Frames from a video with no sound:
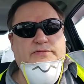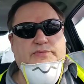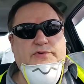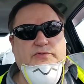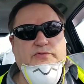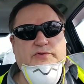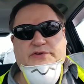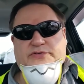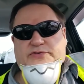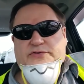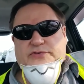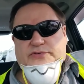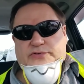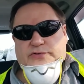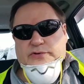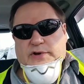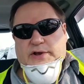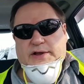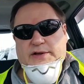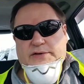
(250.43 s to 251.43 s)
risks
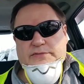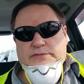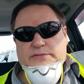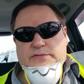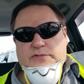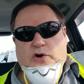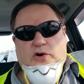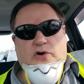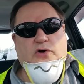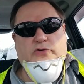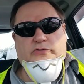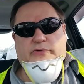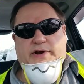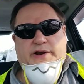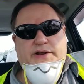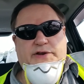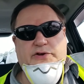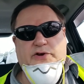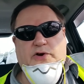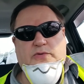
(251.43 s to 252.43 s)
are already
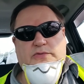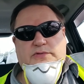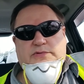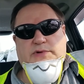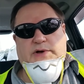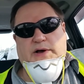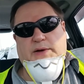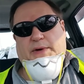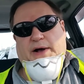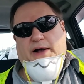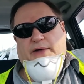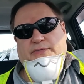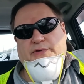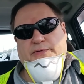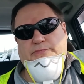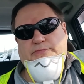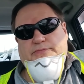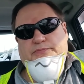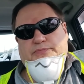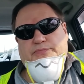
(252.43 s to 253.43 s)
known about
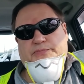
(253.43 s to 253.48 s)
them.